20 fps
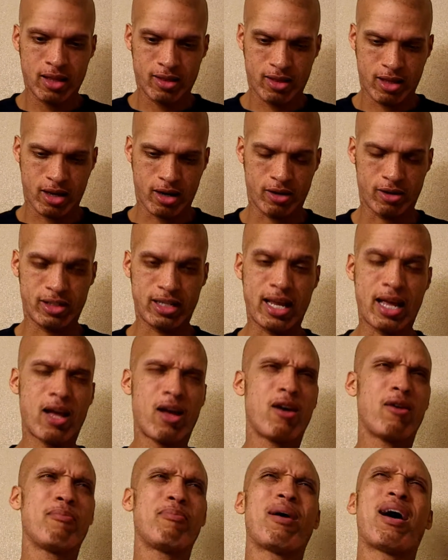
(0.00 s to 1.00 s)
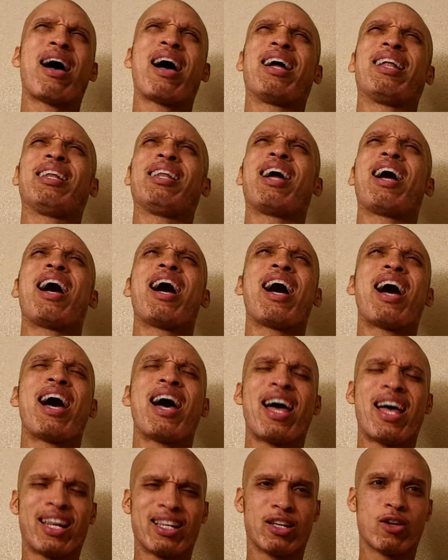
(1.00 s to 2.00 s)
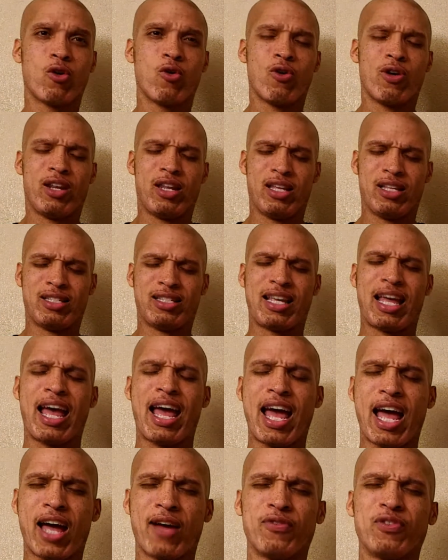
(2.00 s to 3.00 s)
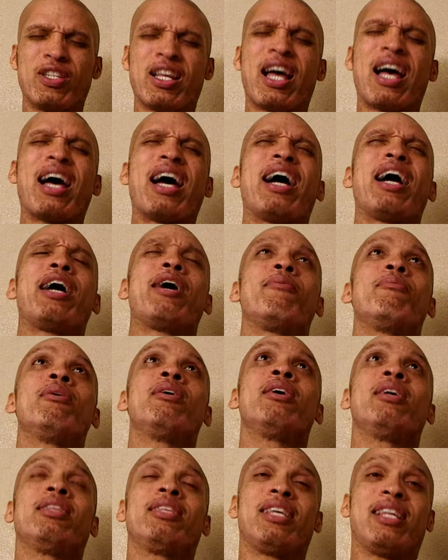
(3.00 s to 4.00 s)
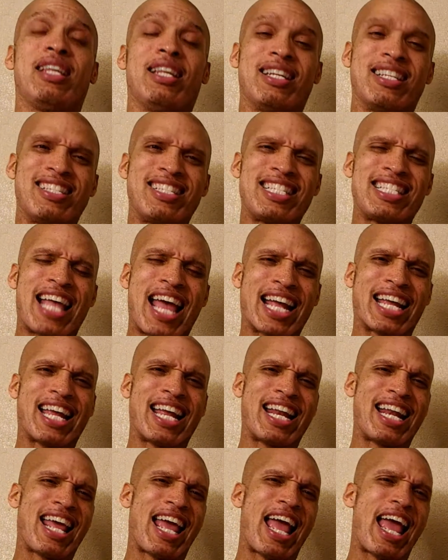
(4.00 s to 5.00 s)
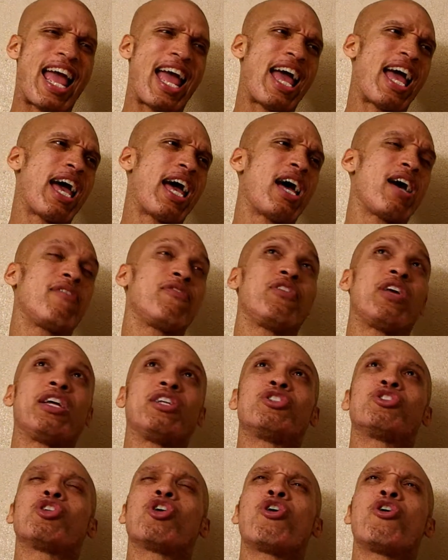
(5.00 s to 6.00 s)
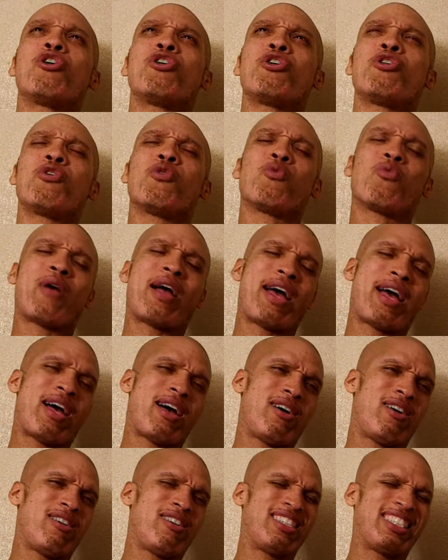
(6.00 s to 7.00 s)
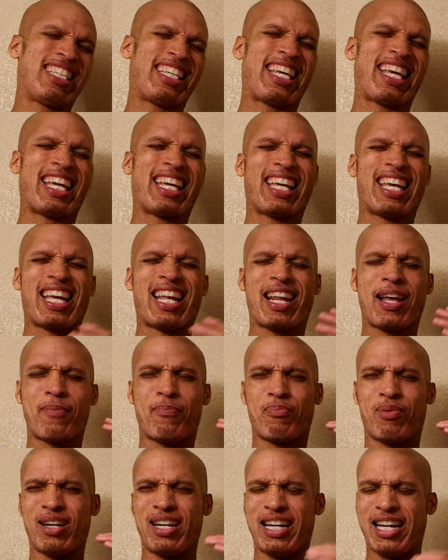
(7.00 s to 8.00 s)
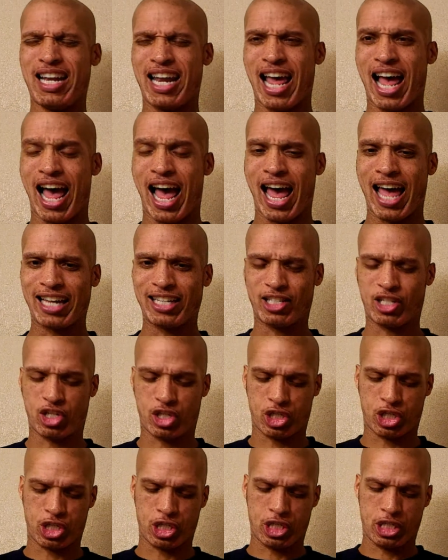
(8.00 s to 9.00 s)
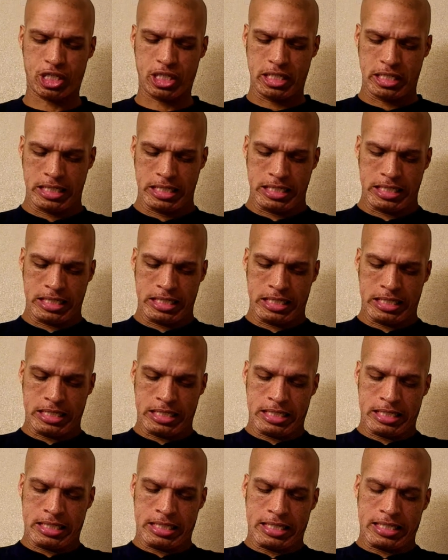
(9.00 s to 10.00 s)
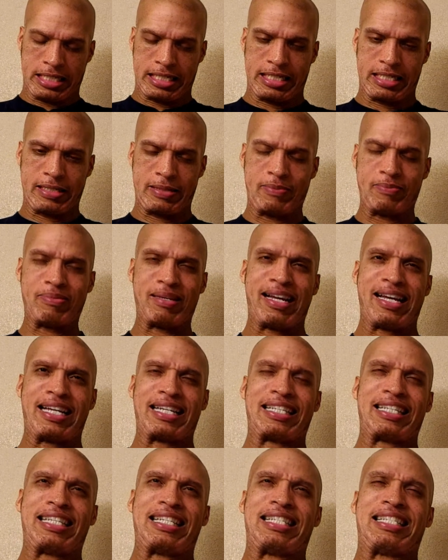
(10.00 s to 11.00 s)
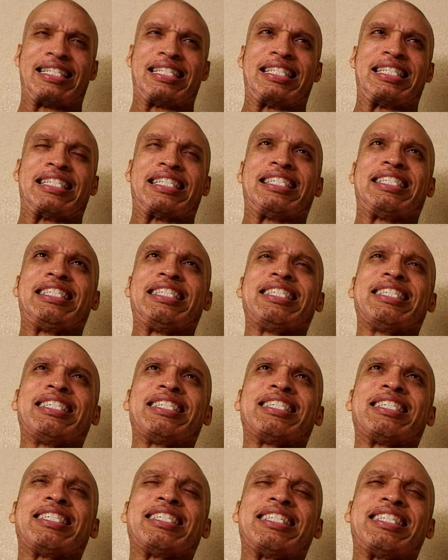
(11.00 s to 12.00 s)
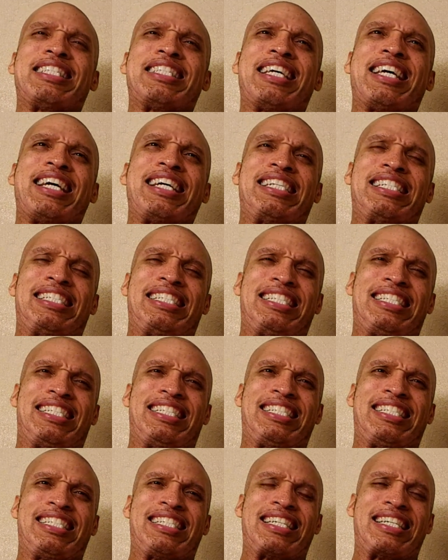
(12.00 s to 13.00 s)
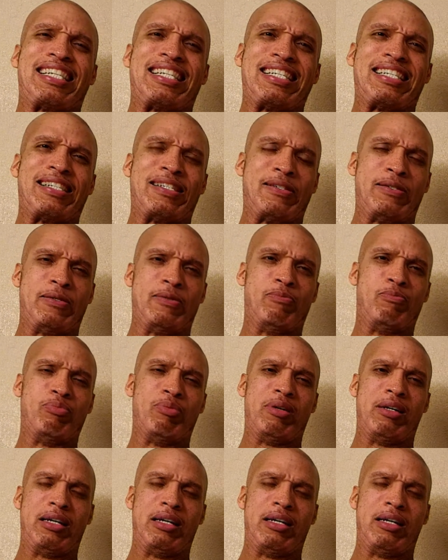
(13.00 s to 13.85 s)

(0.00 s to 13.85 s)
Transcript: They're down by a lot going into halftime. Then in the second half, they turn it around, kick it up a notch, come back, and to get that dub.